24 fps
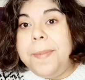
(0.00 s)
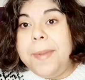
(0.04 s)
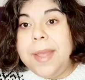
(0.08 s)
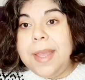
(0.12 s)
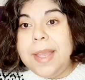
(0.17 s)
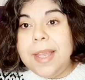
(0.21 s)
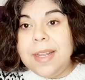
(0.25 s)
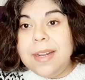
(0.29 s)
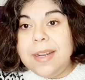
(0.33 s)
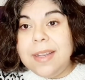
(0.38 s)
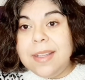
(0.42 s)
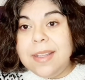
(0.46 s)

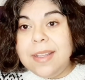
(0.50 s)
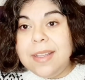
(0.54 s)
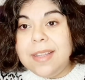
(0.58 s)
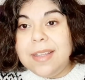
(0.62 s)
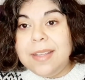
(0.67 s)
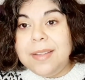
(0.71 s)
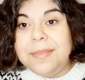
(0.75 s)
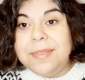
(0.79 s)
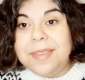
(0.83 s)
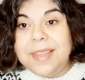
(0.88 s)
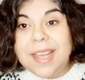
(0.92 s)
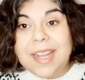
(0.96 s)
But
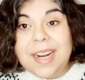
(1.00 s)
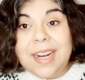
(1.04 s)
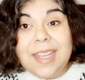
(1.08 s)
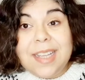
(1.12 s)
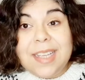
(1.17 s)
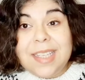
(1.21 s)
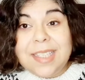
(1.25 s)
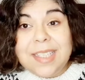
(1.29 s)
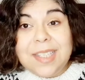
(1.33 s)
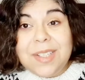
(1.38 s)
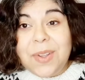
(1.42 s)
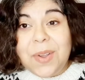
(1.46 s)

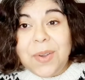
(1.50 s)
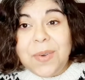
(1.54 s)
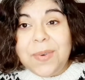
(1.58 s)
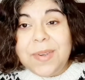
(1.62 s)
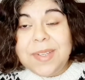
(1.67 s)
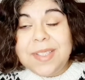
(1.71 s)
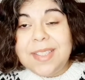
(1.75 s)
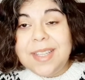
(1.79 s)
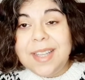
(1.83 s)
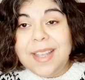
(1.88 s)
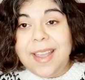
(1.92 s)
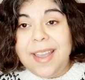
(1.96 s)
that isn't
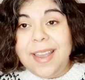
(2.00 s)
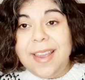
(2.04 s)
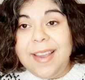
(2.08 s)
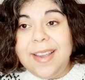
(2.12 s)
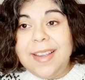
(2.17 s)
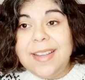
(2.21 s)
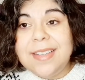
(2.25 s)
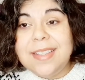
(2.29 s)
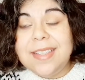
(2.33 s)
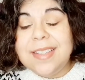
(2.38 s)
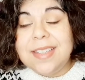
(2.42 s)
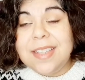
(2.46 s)
always the
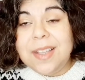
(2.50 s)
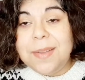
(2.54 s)
case.